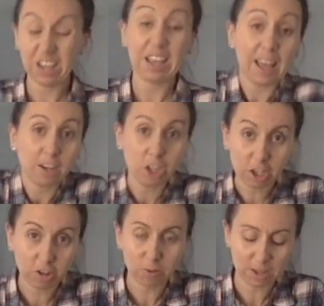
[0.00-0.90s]
Again, you
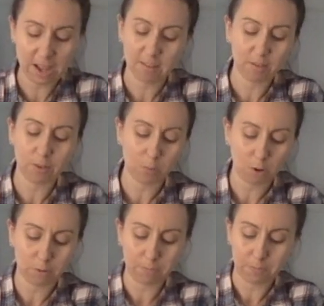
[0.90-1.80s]
can do it with your hands if you
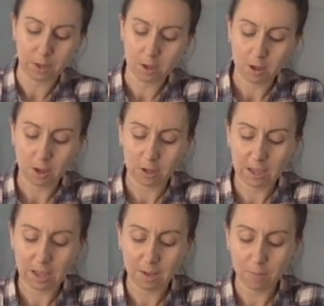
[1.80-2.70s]
want,
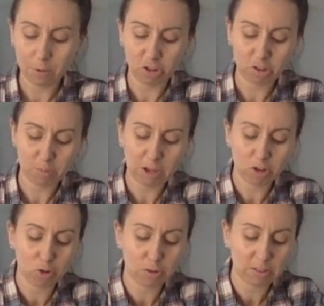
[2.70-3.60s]
okay? But just make
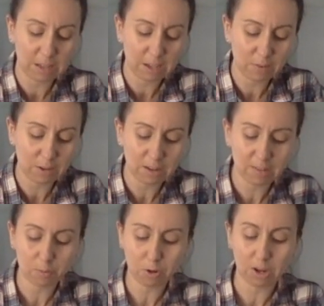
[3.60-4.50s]
sure it's evenly
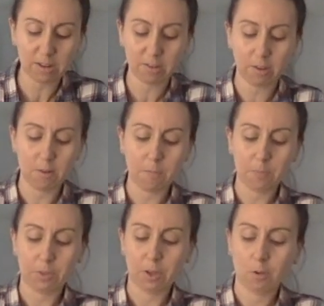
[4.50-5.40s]
spread.
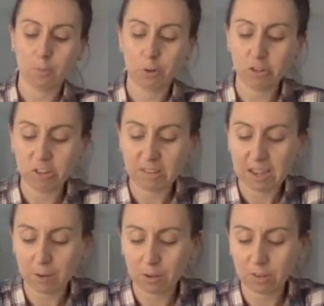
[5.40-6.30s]
Push it
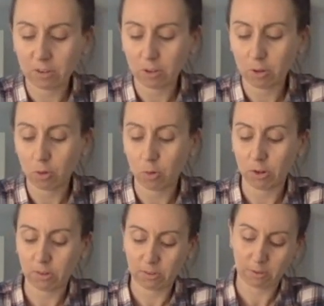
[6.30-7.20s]
down into the
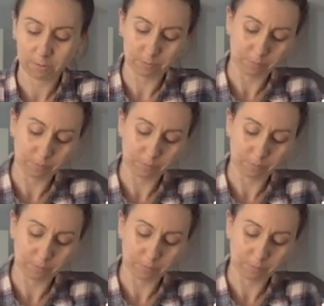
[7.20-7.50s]
corners.